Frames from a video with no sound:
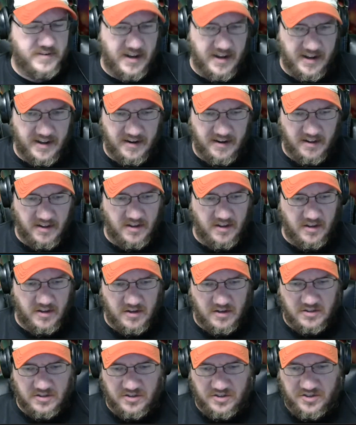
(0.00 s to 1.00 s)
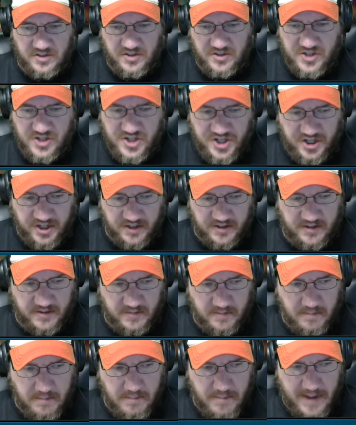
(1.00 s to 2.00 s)
got just
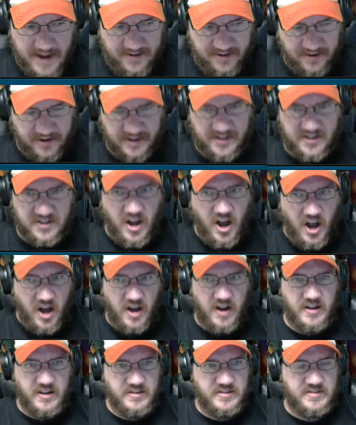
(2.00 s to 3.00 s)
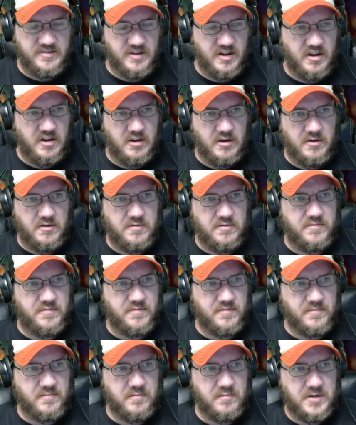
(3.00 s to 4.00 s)
metric tons of
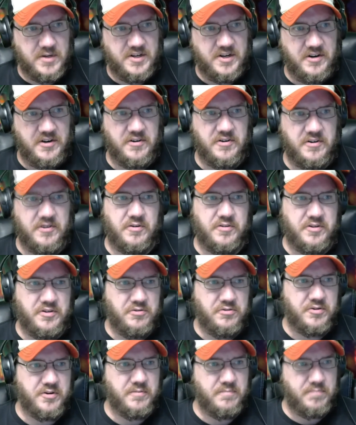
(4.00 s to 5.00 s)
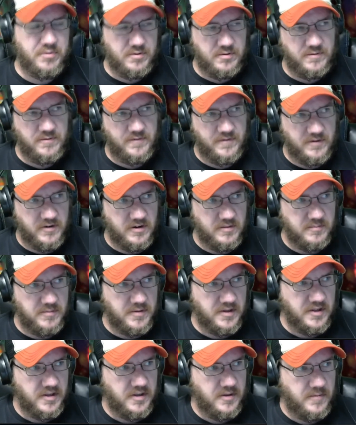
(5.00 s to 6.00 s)
material that you can pull from
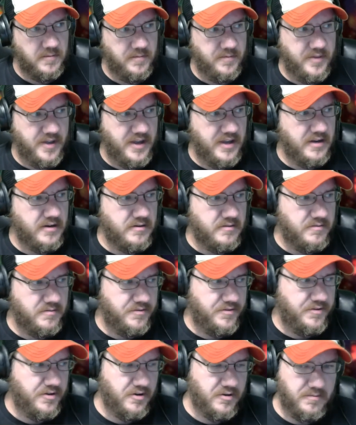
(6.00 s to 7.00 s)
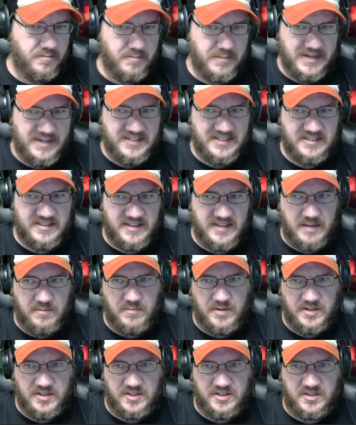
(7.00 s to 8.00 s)
that, right, you know, makes it that
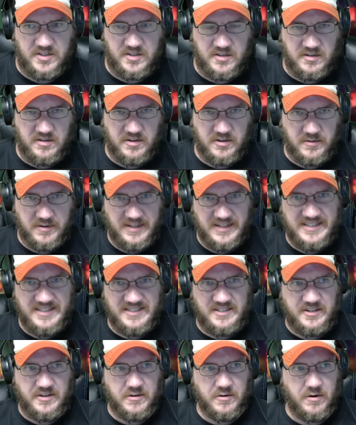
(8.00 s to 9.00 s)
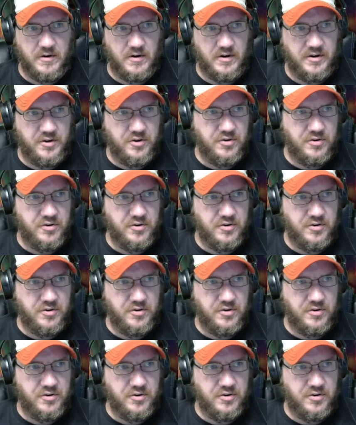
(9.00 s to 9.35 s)
much, you know, easier on